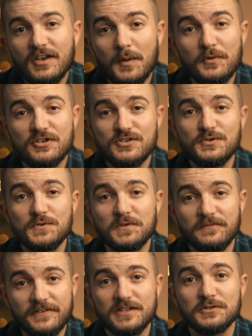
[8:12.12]
Number 2,
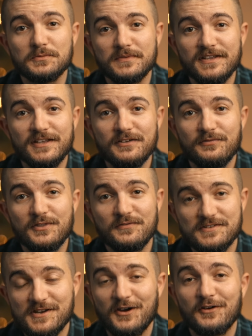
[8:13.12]
film. If the
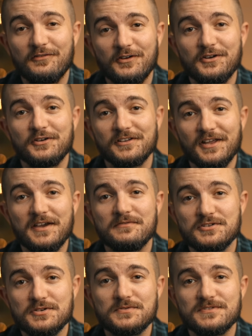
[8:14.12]
photographer in your life
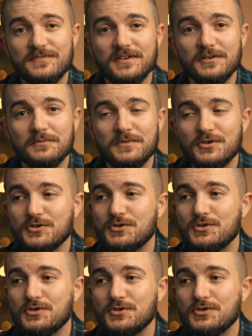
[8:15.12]
shoots film,